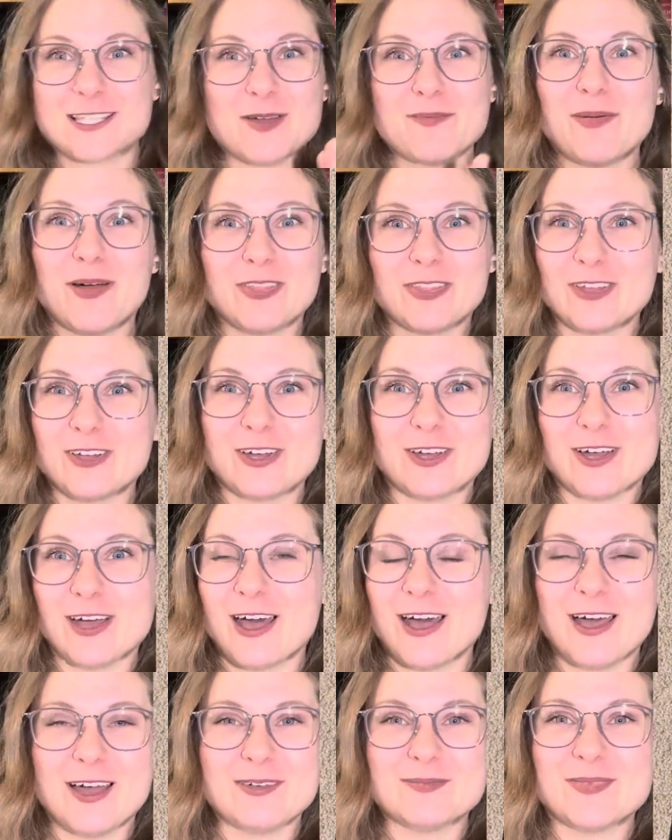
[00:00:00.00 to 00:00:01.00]
on
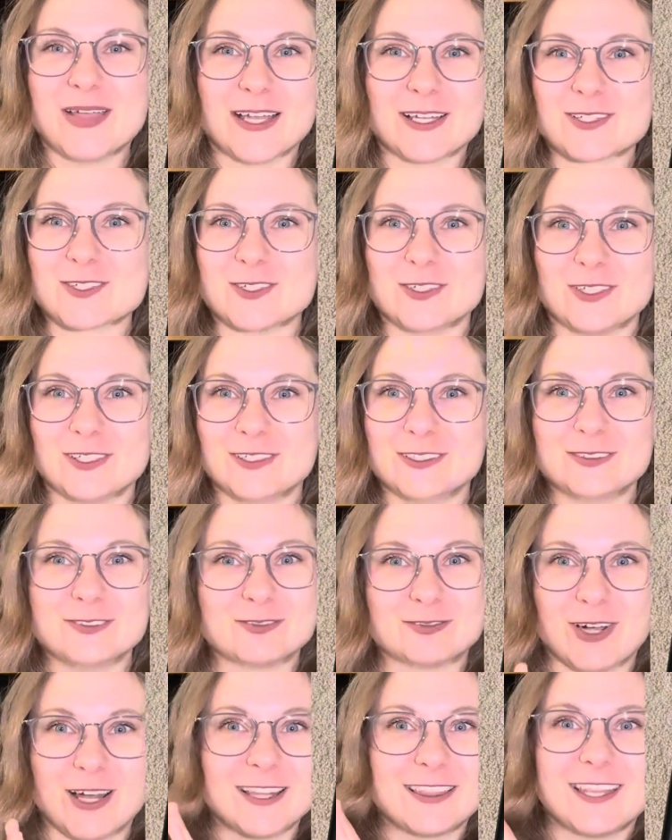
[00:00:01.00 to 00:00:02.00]
the mantle
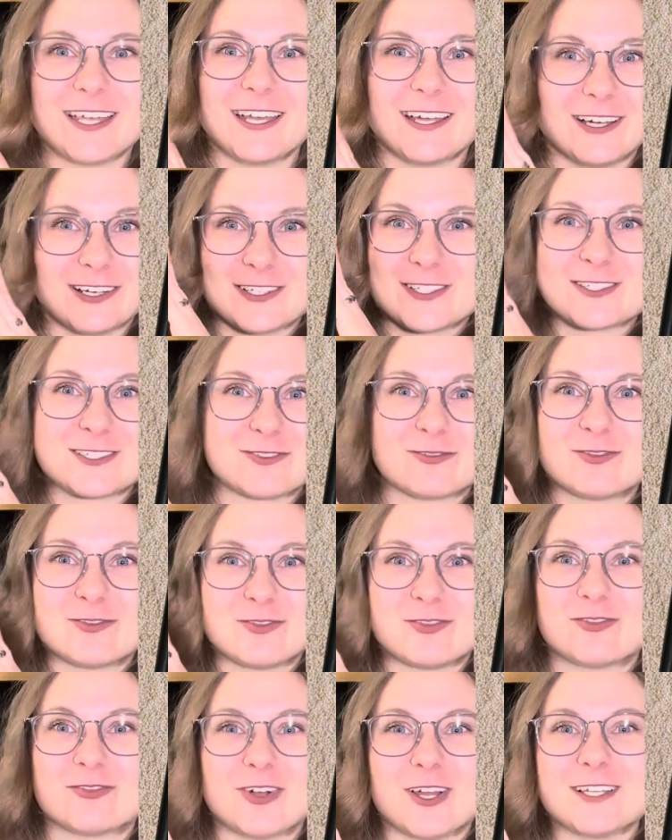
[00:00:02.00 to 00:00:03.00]
right there,
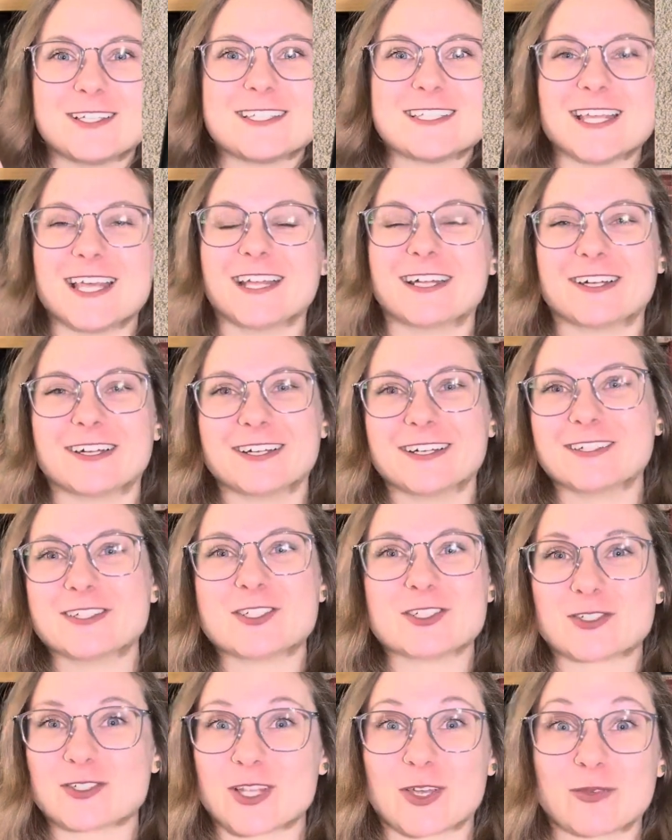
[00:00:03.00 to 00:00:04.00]
front and center. And
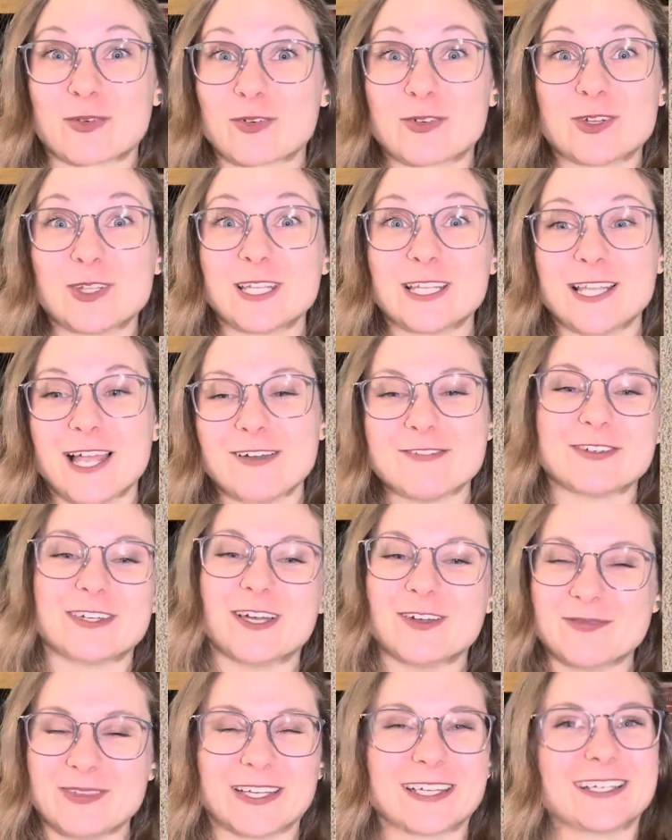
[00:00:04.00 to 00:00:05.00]
she was like, we really love it.
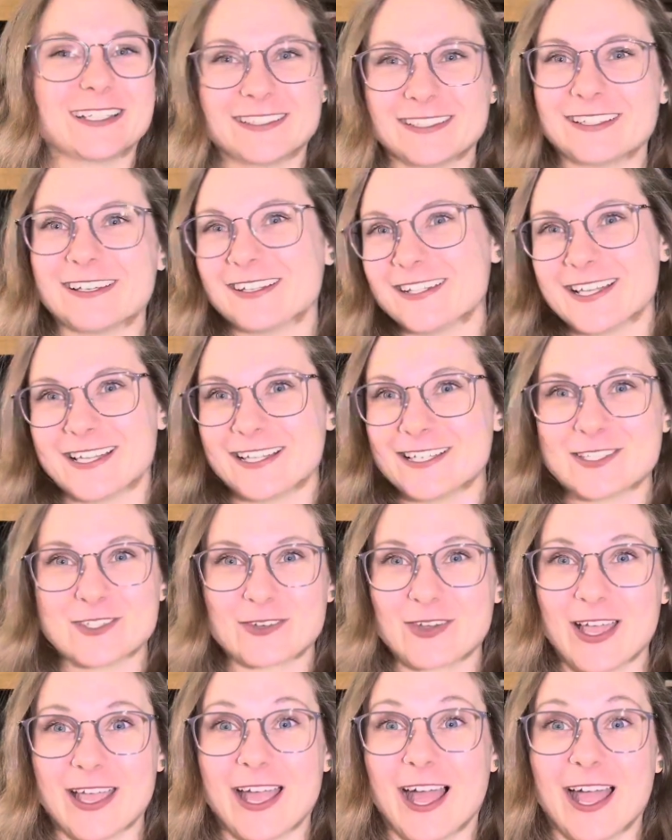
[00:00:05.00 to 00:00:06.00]
I'm like, that's
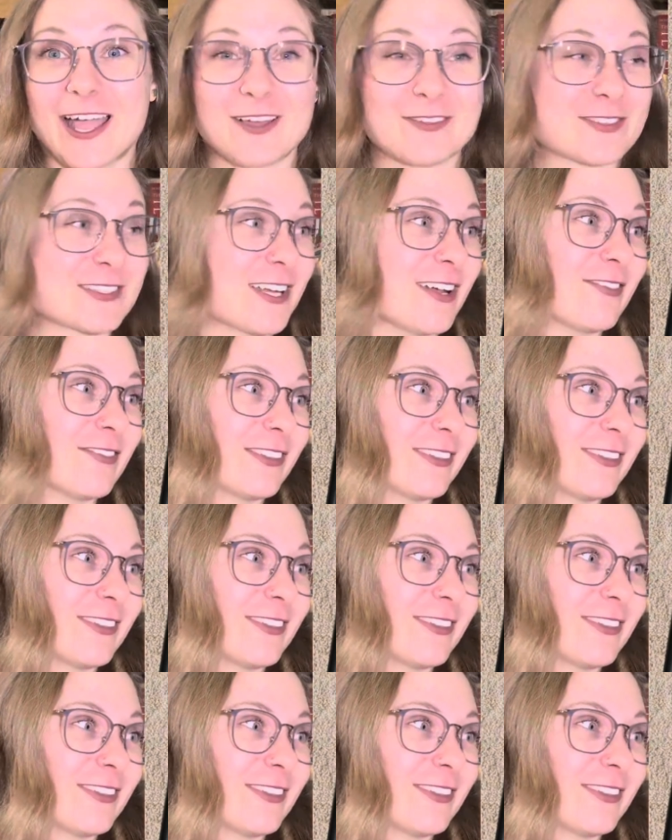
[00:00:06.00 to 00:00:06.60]
okay. I have stuff.